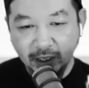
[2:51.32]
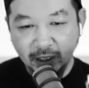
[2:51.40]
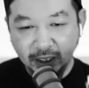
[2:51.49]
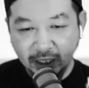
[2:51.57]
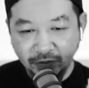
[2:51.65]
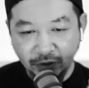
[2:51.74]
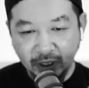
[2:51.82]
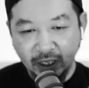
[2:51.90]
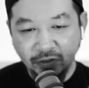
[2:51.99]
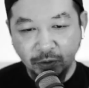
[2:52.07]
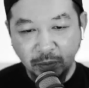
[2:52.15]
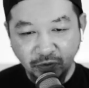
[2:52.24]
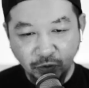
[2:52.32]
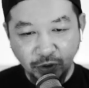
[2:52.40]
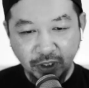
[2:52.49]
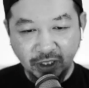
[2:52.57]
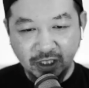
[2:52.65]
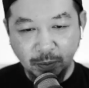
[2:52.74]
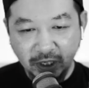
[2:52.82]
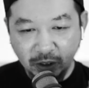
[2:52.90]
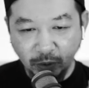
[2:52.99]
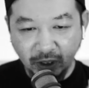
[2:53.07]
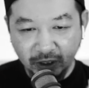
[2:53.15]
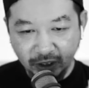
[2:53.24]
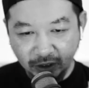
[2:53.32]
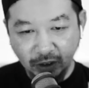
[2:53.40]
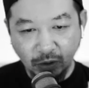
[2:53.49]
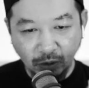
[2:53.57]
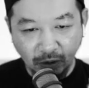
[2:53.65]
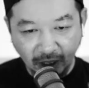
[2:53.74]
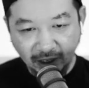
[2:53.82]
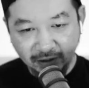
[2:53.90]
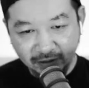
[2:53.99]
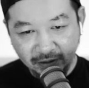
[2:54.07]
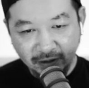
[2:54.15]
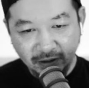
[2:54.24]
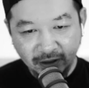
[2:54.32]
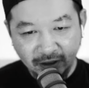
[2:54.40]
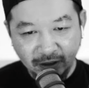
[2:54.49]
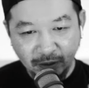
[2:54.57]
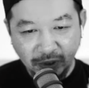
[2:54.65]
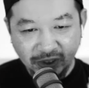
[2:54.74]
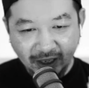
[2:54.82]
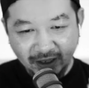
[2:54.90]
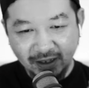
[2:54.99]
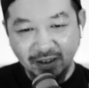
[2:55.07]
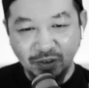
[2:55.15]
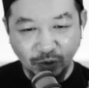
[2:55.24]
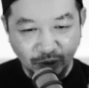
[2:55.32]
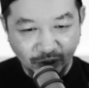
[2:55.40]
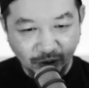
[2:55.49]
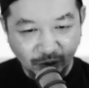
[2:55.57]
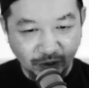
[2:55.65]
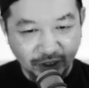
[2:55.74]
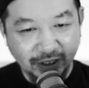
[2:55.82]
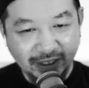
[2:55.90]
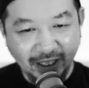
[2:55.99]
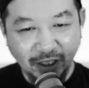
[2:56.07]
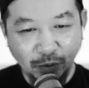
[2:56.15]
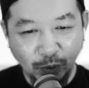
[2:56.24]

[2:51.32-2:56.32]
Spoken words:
Like even before you could speak well, you could call out Mercedes, or you could tell